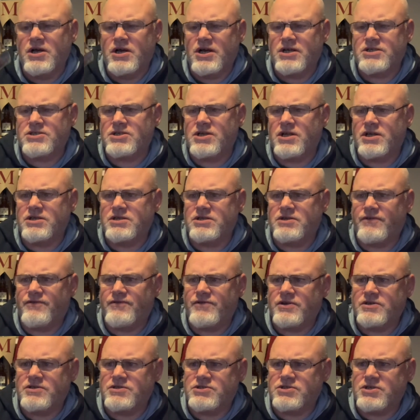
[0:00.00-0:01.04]
a slight
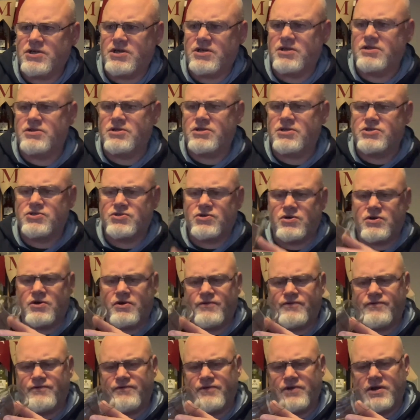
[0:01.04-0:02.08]
difference in the sort of
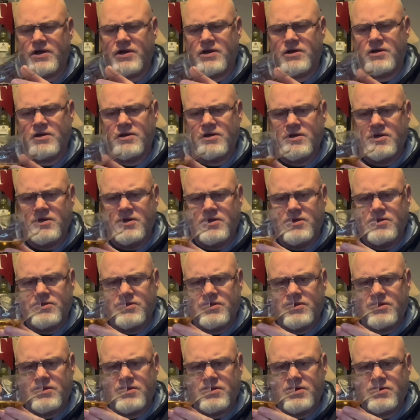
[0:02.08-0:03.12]
the
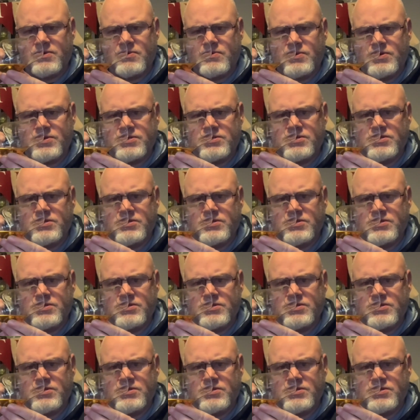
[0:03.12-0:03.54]
liquid.